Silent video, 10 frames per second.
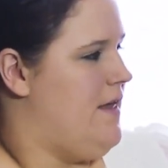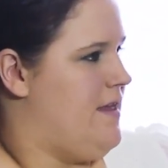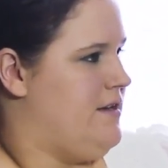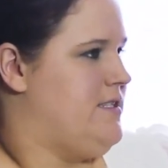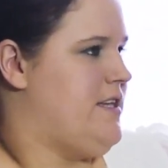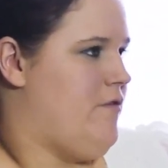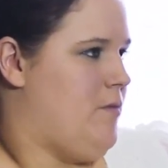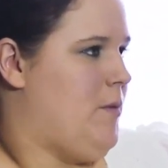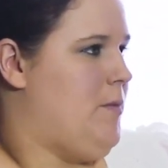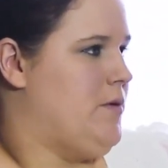And then
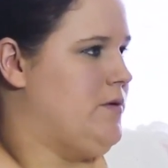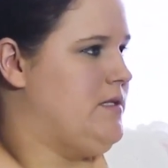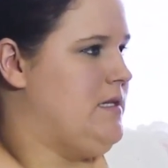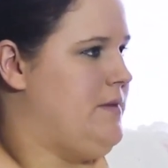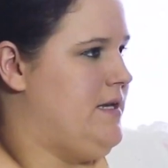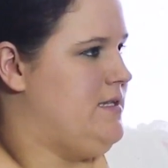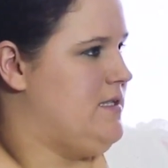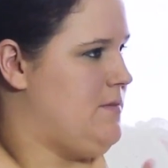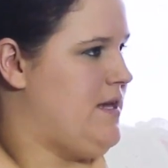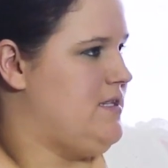cerebral palsy
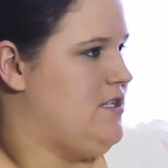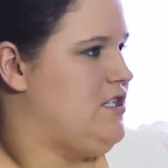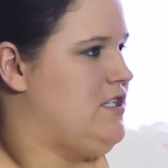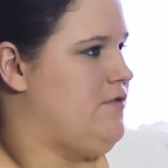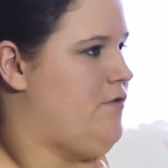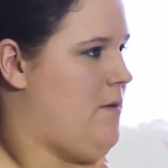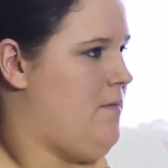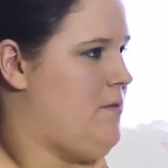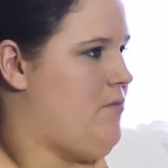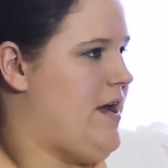means the messages
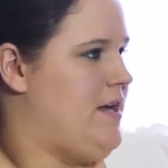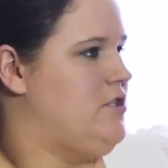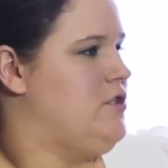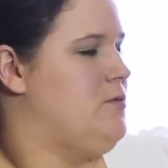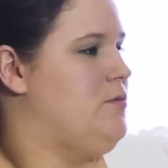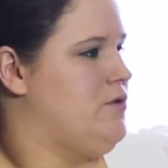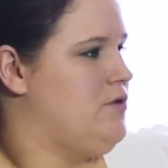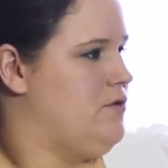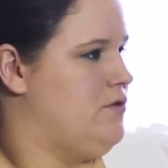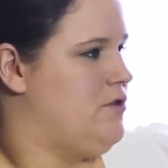from the brain to the
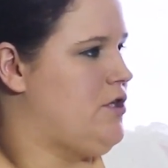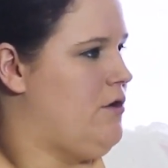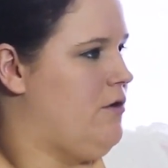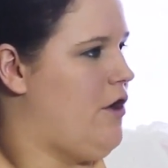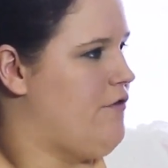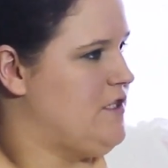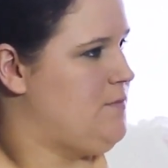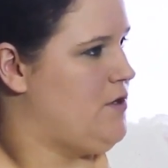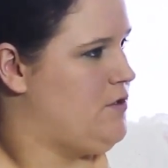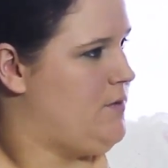muscles don't
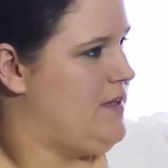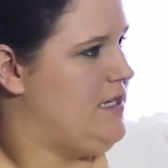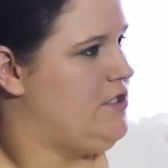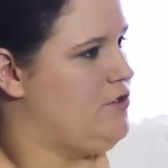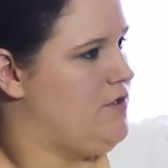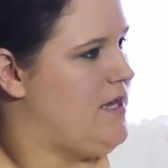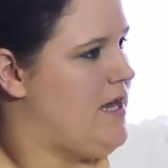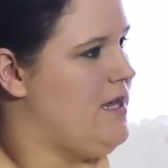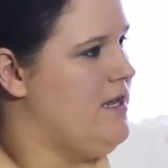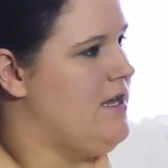correspond with each
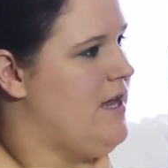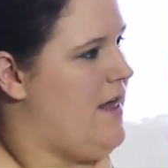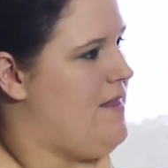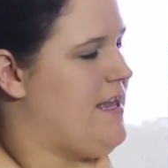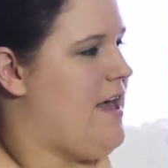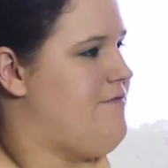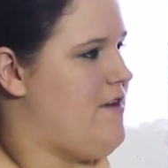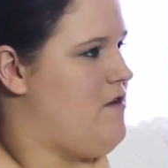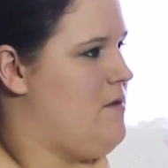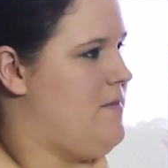other, and they get
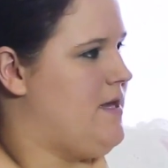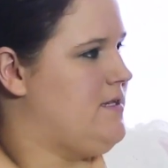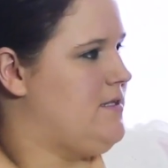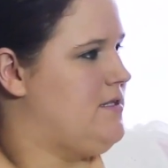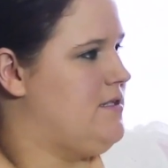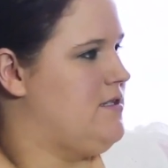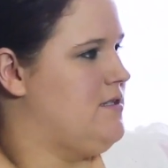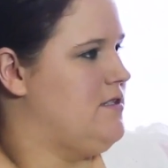very mixed.